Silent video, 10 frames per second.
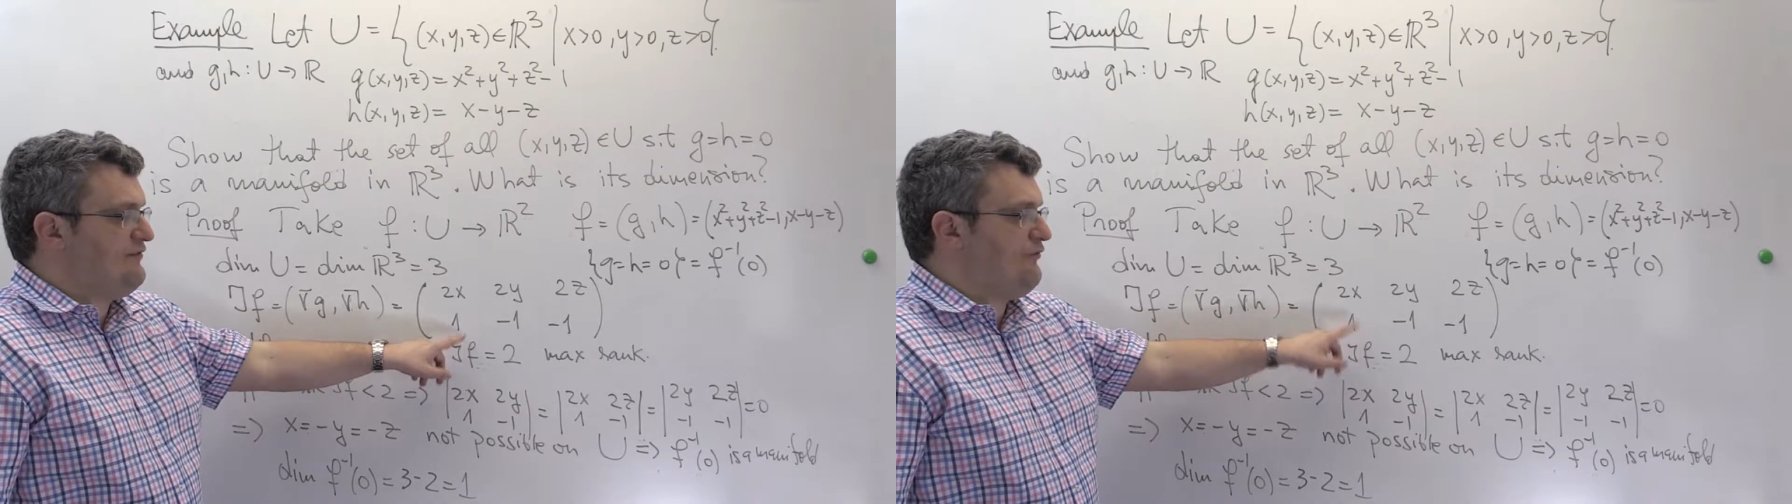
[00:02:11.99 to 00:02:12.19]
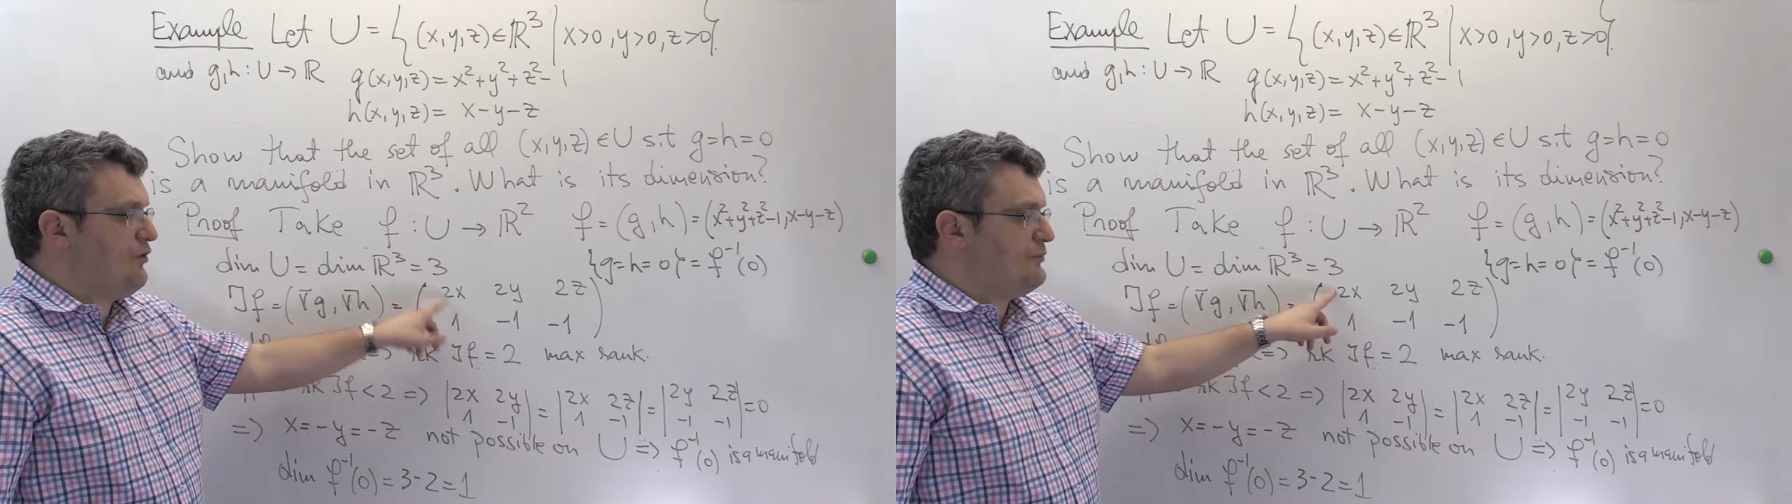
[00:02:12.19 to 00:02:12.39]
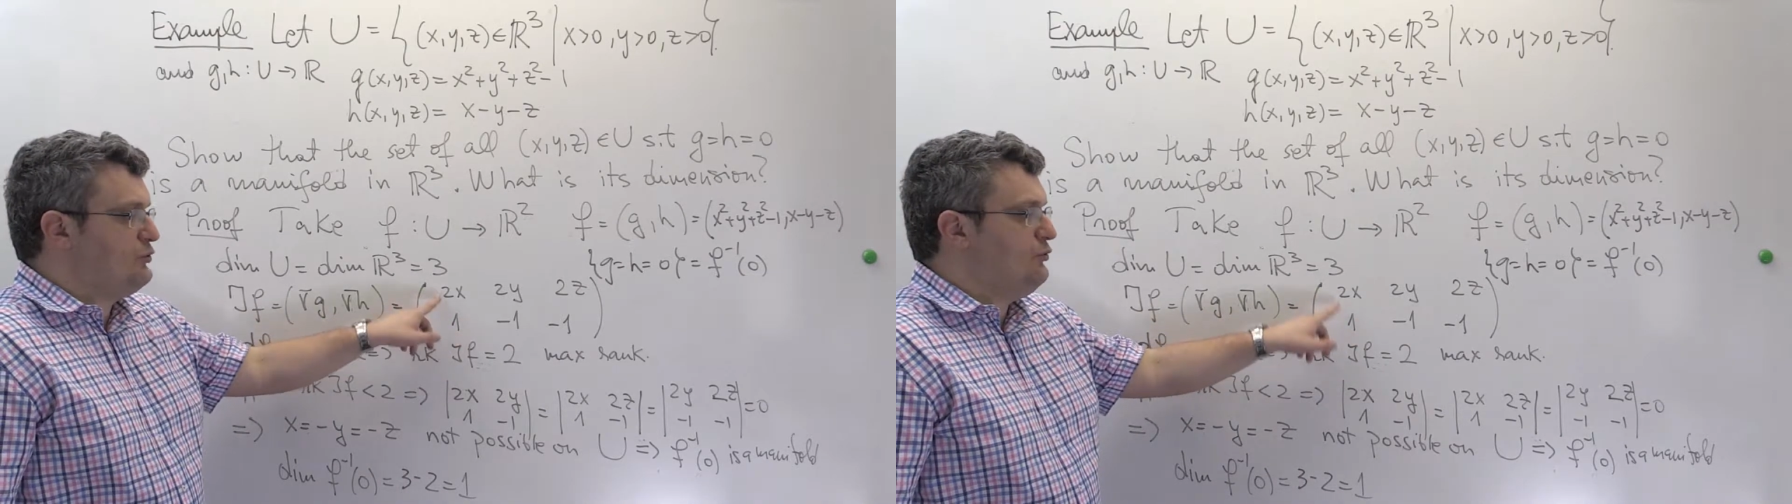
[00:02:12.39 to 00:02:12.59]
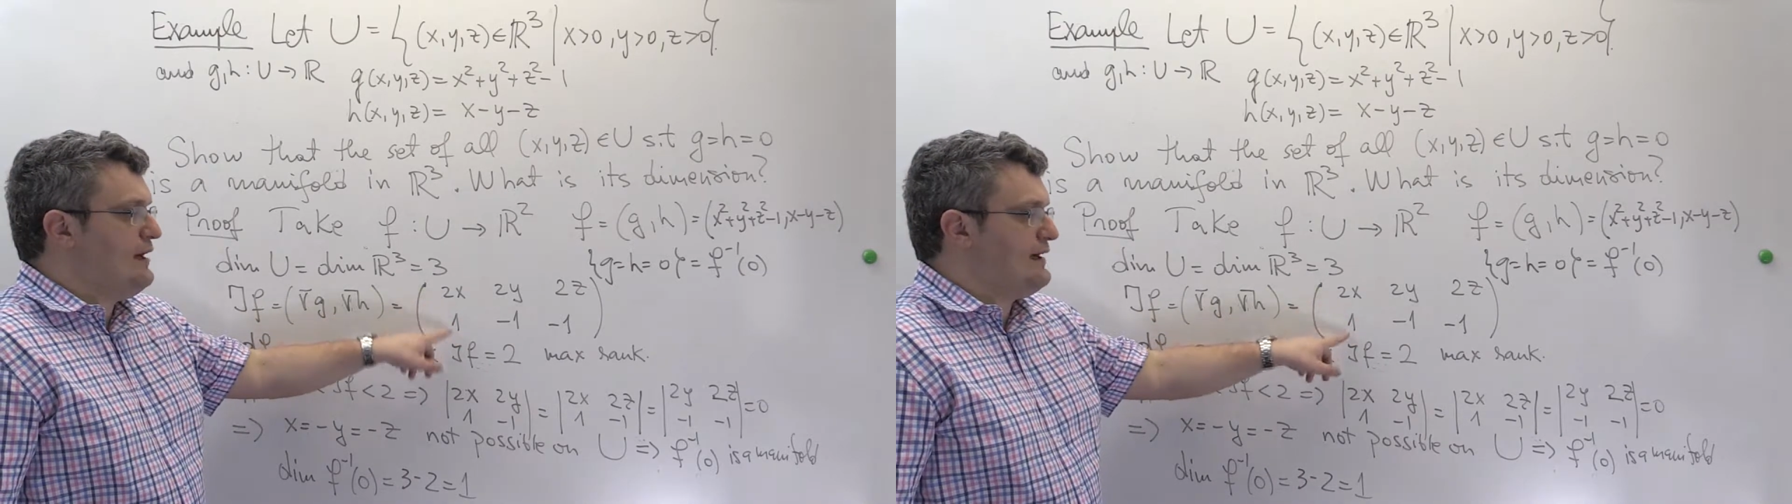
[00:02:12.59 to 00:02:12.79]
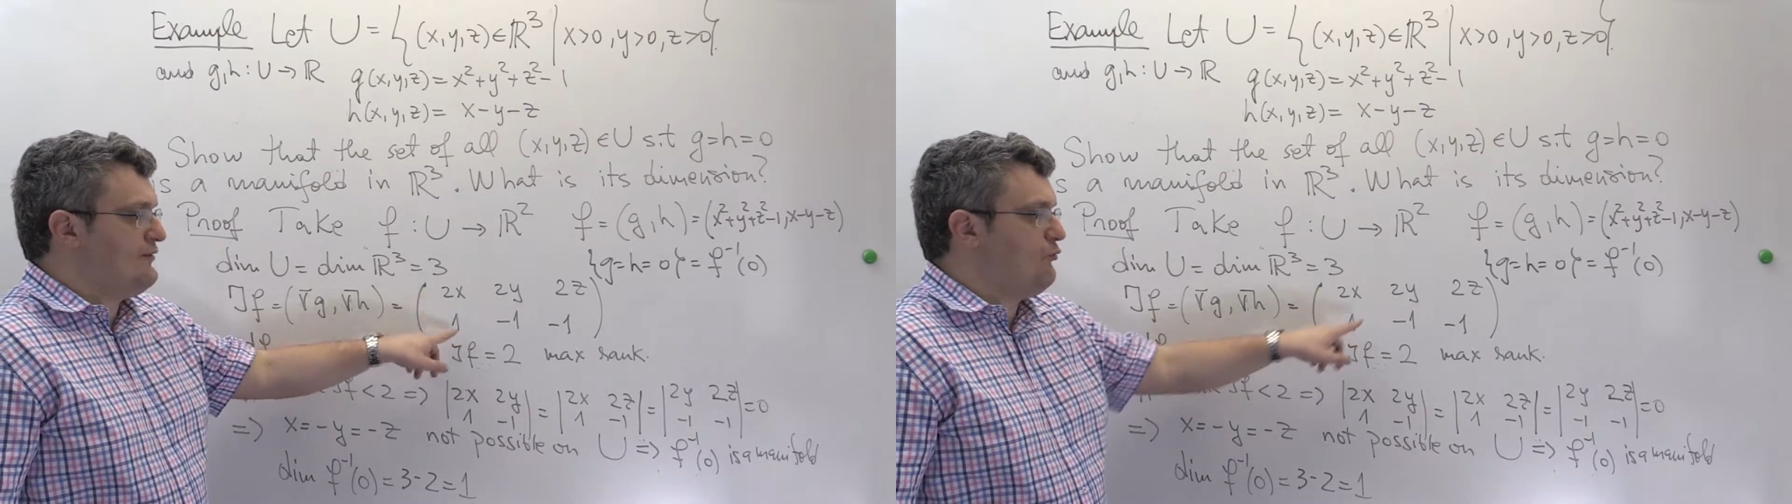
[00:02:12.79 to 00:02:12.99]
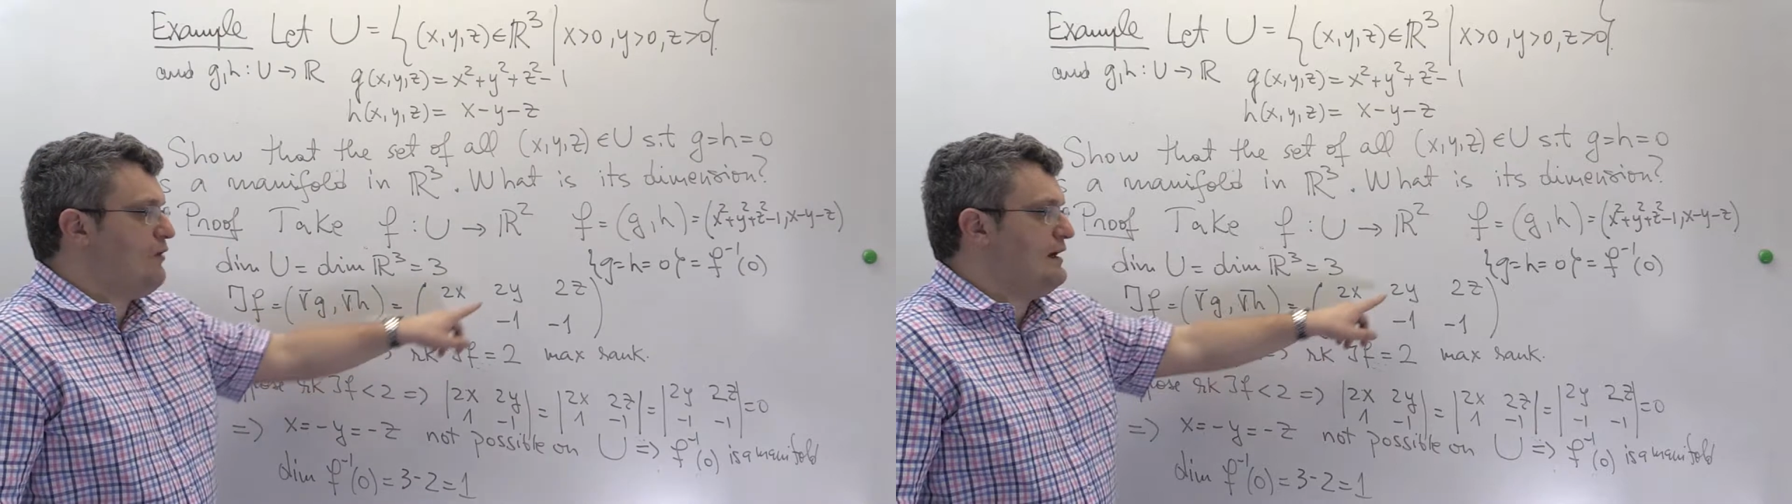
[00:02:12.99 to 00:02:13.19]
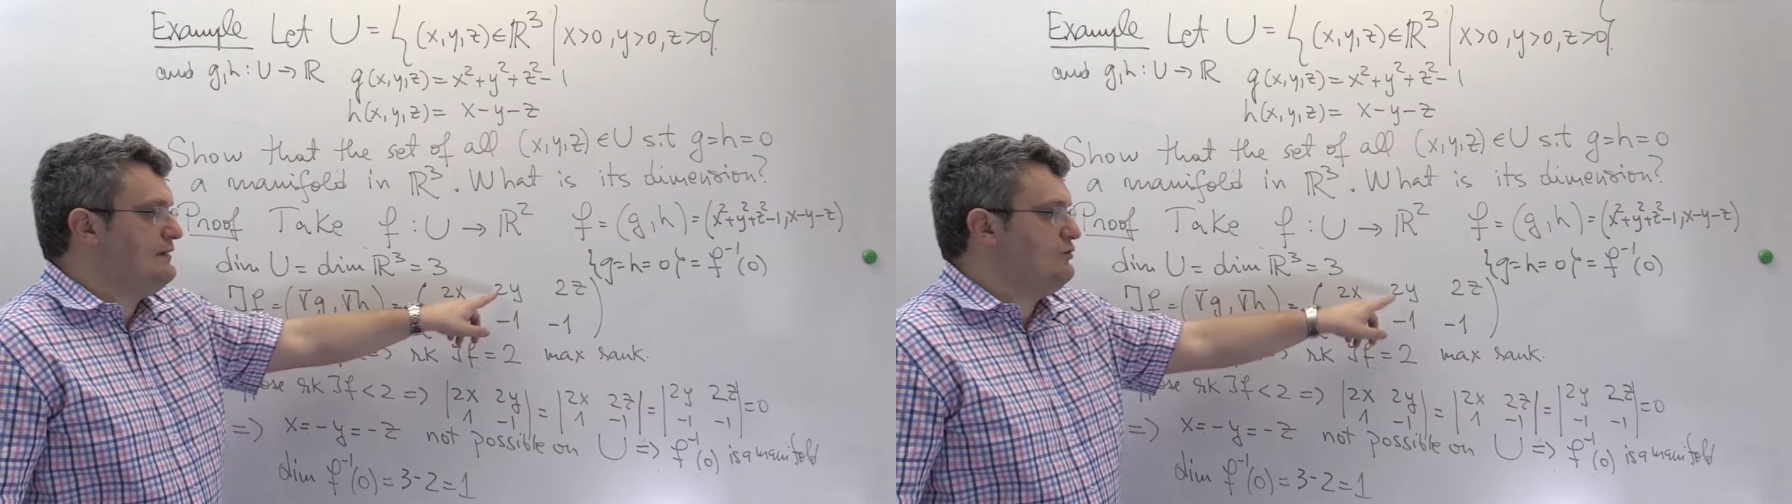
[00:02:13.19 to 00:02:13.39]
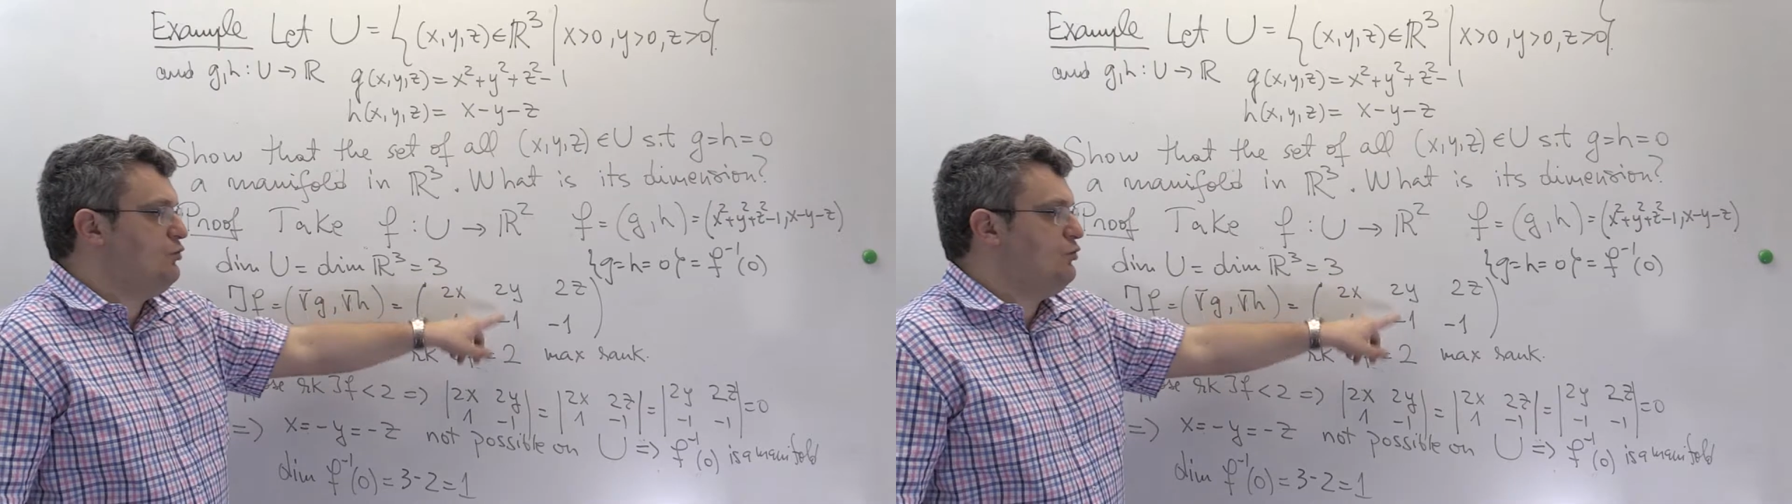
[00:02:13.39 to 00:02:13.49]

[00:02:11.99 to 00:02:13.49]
form 2x1,